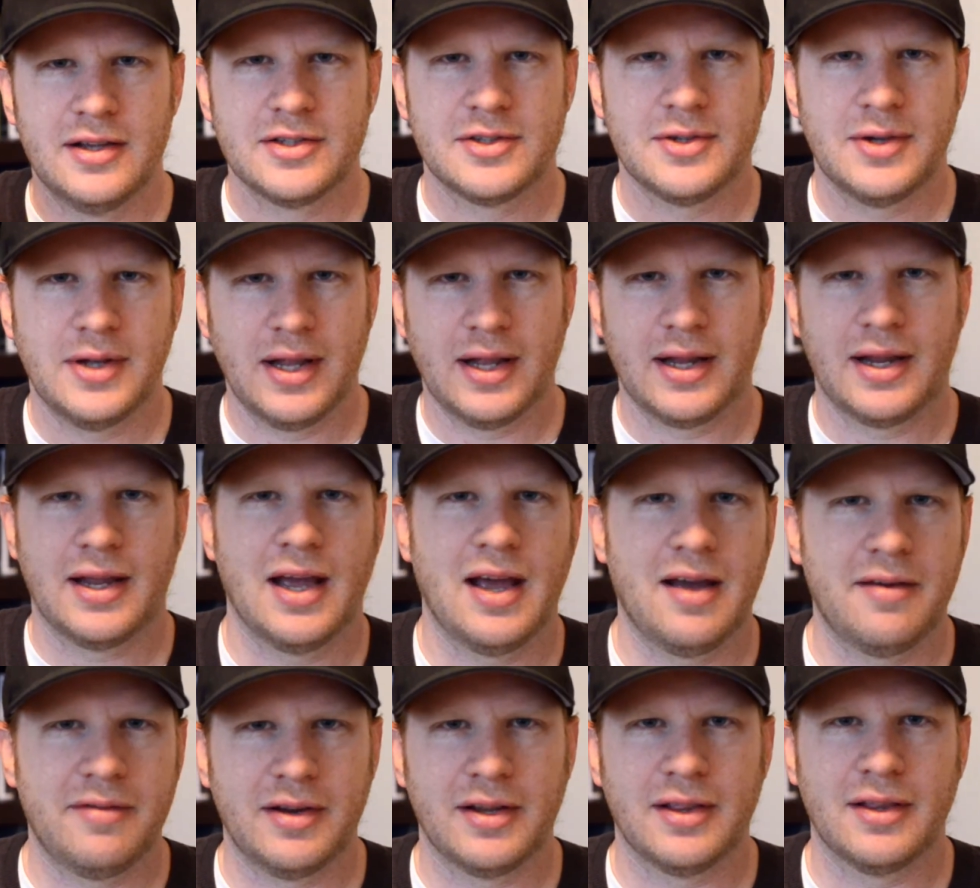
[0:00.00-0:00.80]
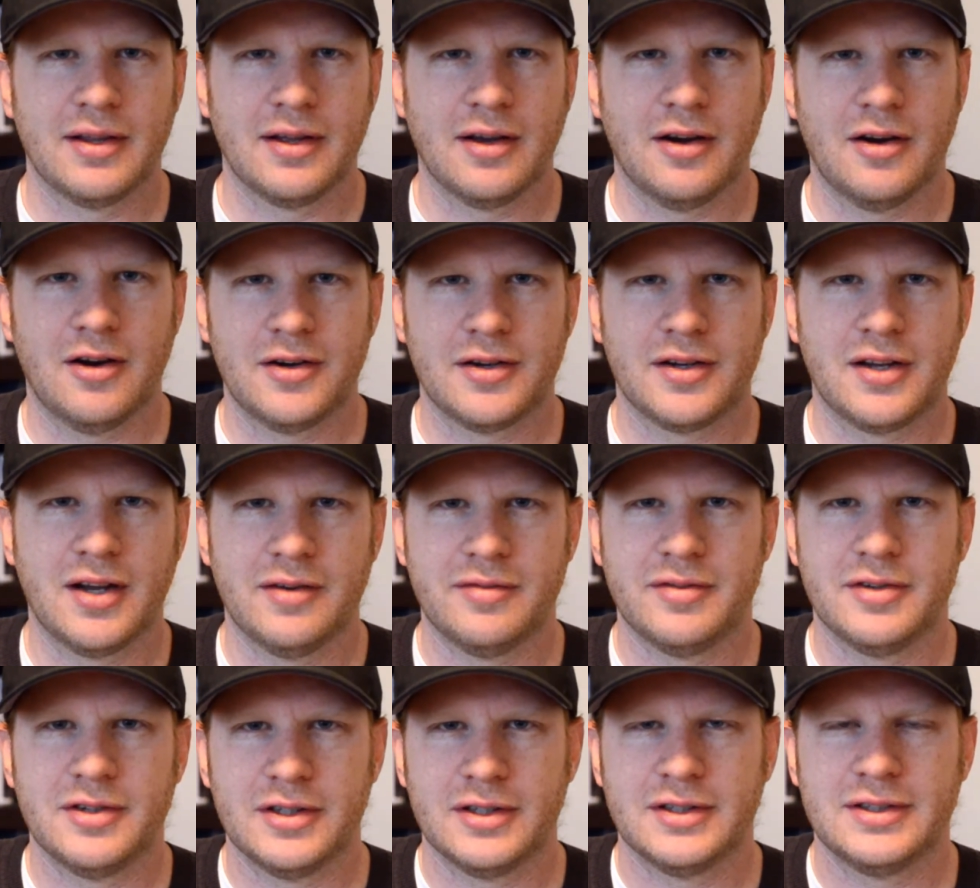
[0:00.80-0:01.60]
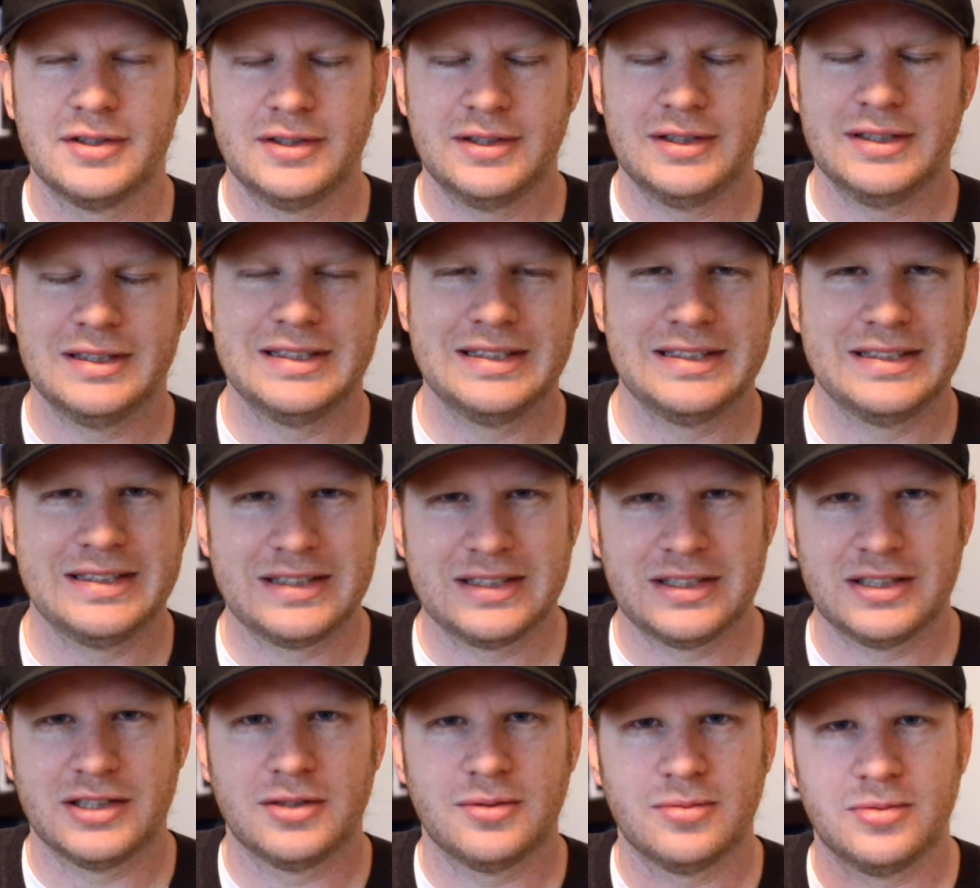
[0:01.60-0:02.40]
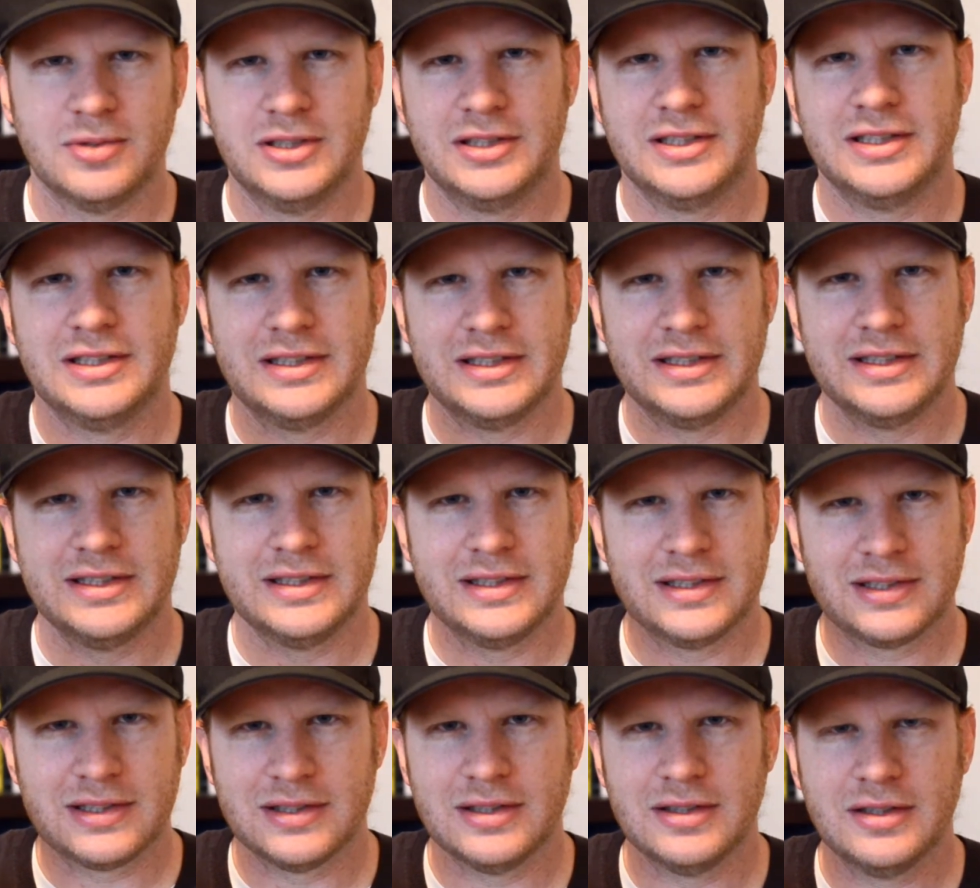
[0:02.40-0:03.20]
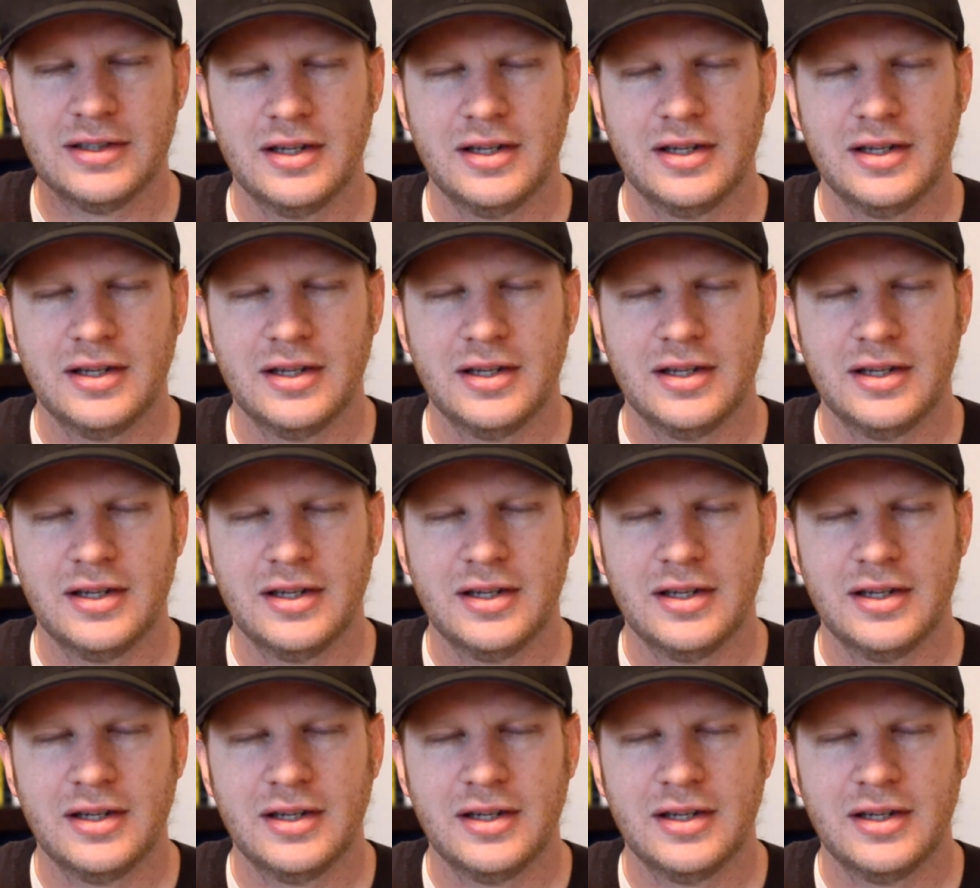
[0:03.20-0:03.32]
So I like having the hardcover. You know, it's just resilient. It's